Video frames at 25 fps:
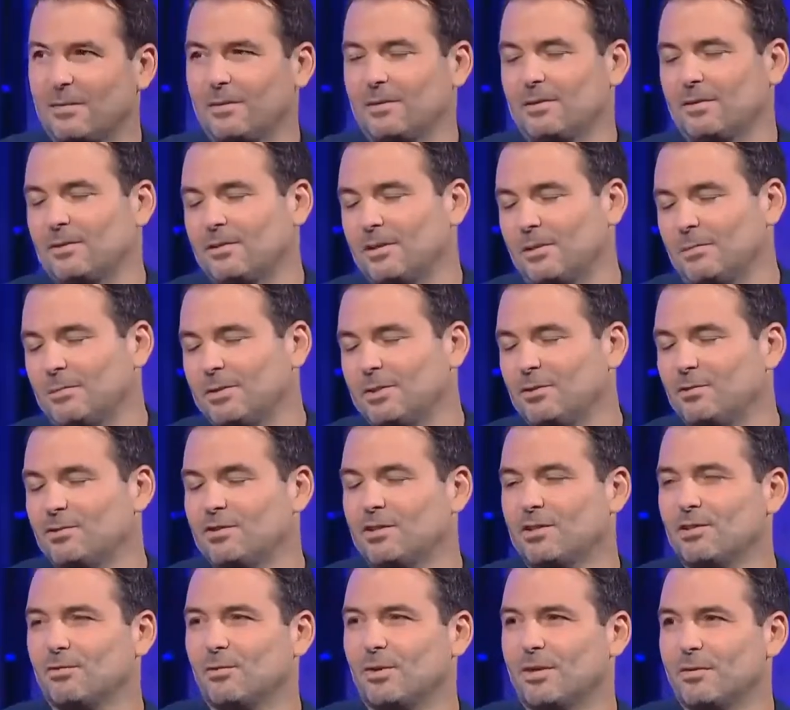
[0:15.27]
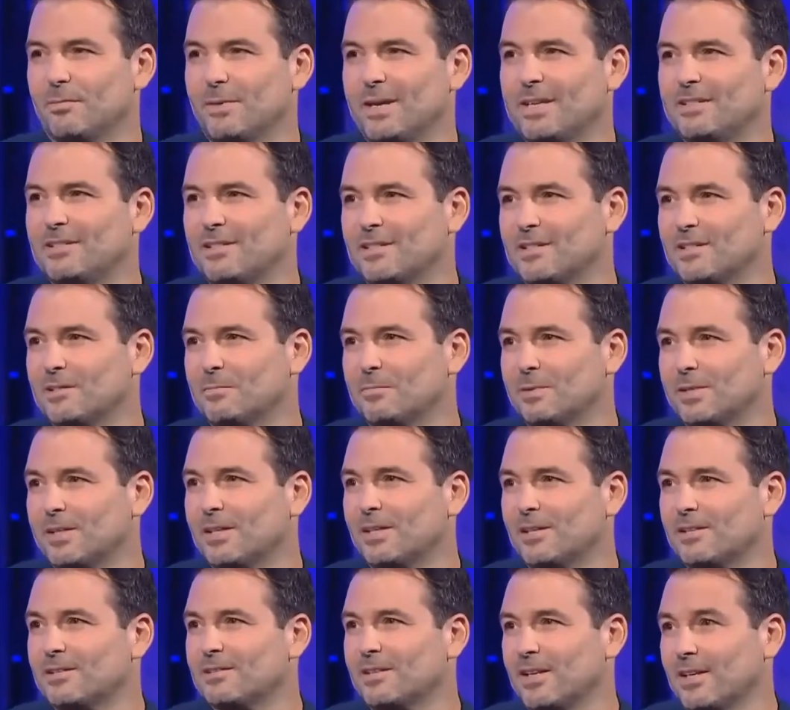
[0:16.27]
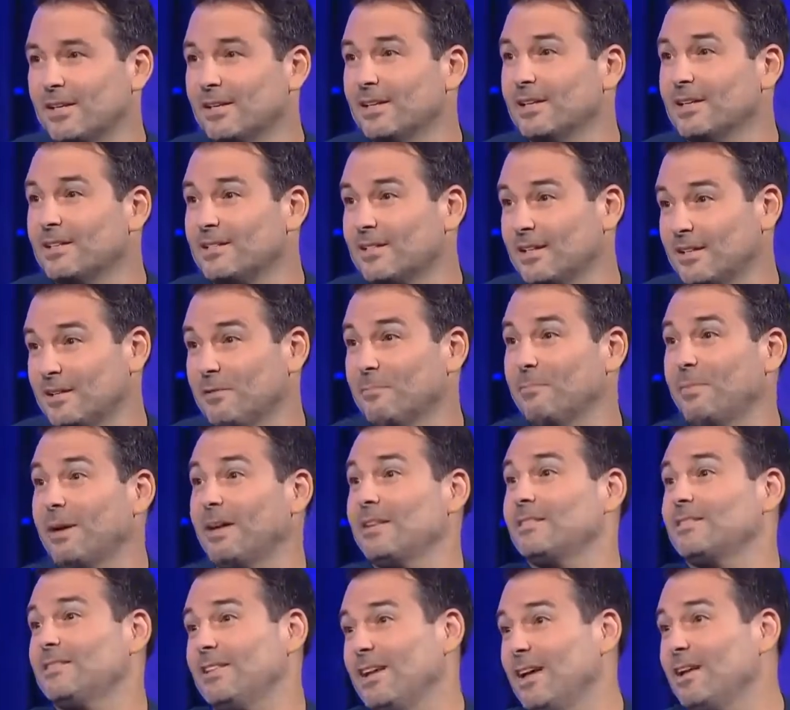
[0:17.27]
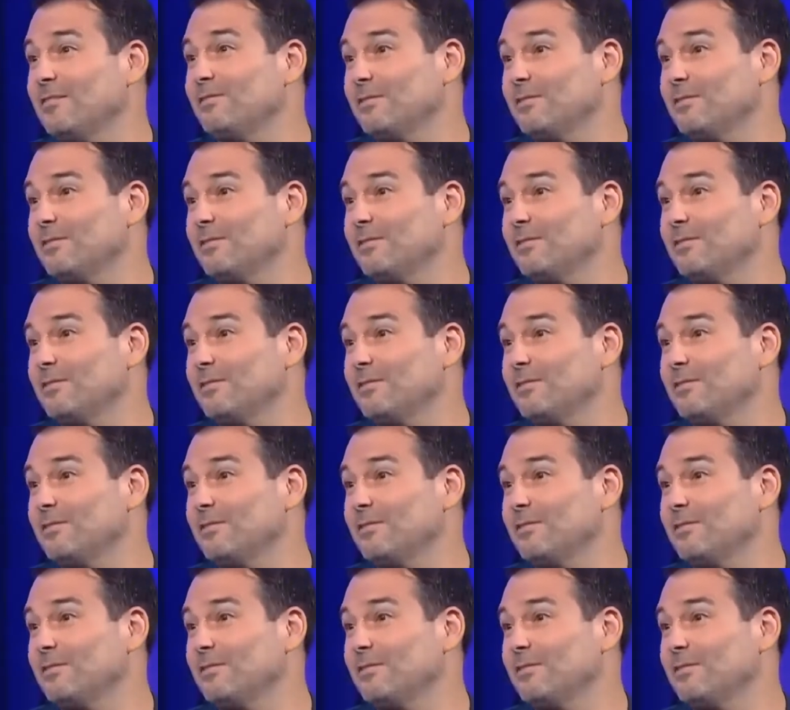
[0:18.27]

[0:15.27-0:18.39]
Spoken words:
I mean, using the word amazing is a bit like saying Leeds had the best